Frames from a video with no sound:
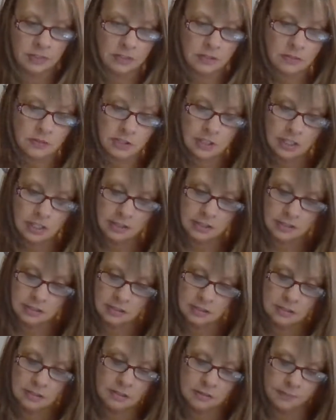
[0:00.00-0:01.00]
Okay.
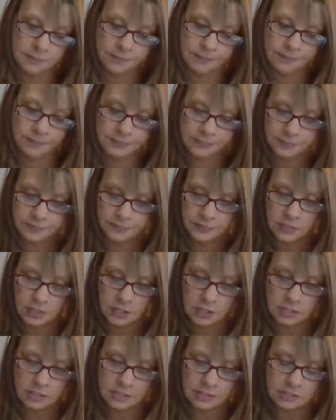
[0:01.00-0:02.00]
All
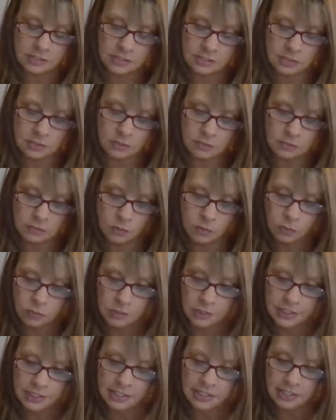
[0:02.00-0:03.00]
right. So what
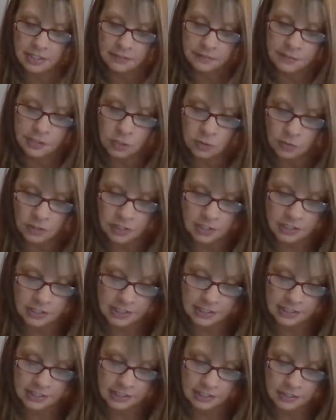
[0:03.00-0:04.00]
do you have going on
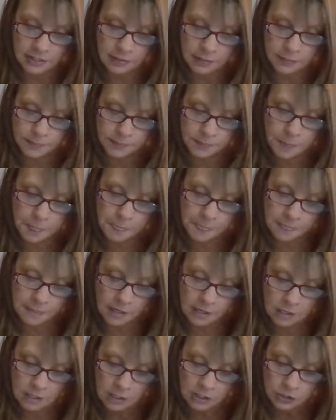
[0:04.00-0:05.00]
here?
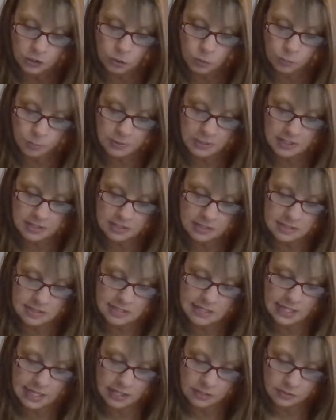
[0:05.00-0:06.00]
You pieced
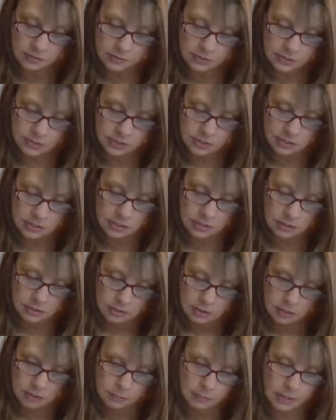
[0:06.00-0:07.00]
out...
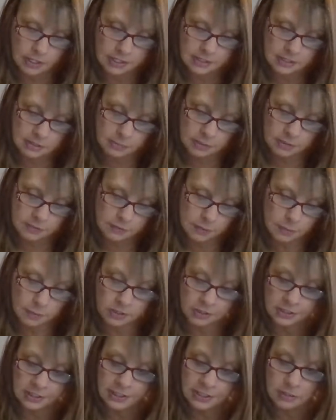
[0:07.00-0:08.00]
possibly from a
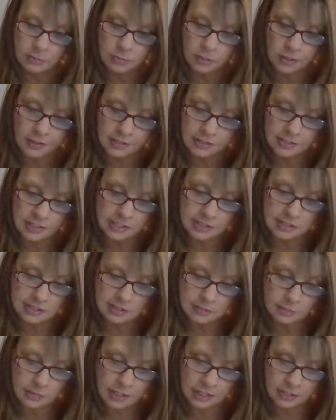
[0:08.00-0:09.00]
Libra. This is the
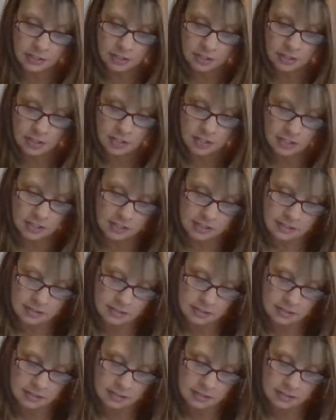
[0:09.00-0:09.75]
Minor Arcana